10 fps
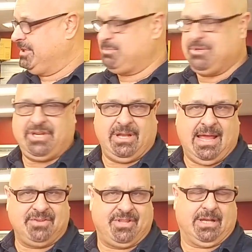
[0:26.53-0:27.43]
This machine
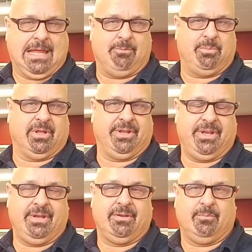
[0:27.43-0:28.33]
has that
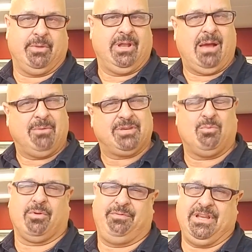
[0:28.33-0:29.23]
capability, but not much
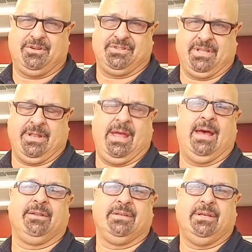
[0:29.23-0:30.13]
more features than
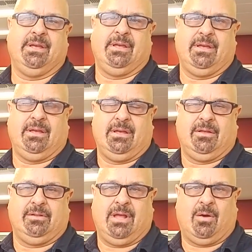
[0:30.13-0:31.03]
that.
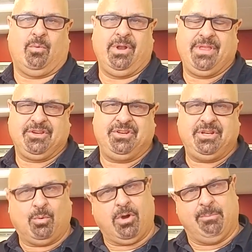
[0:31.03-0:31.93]
Now, one of the things you
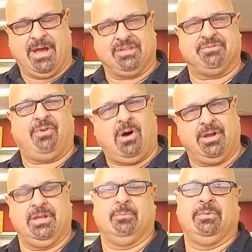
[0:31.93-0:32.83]
need to worry about is
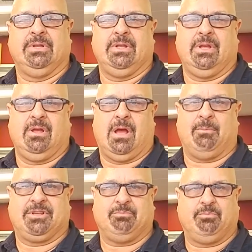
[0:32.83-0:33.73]
volume. How
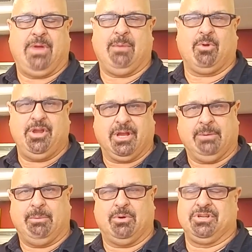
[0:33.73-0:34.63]
much paper are you
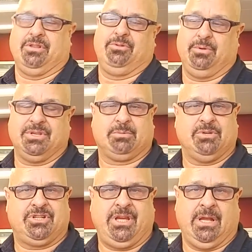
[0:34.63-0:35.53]
going to be pushing through this
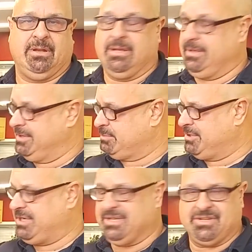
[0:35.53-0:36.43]
machine? This
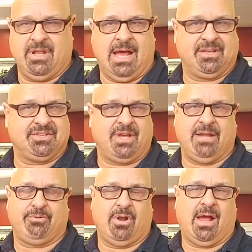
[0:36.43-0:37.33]
machine is not
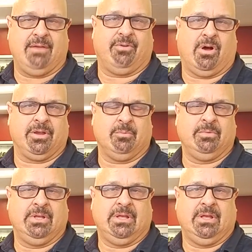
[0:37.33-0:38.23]
designed for a high volume.
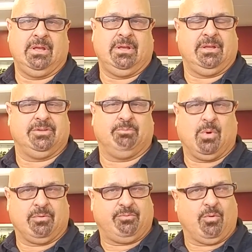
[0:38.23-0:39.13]
It's
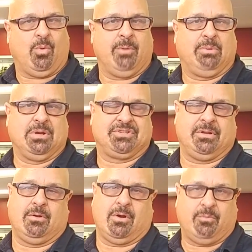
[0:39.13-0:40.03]
more for one
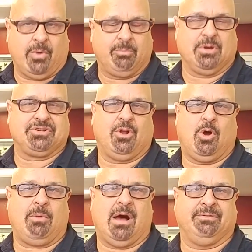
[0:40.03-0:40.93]
person or a one-person
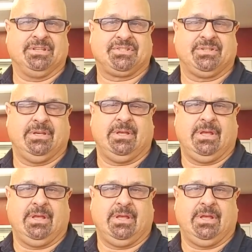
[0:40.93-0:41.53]
home office,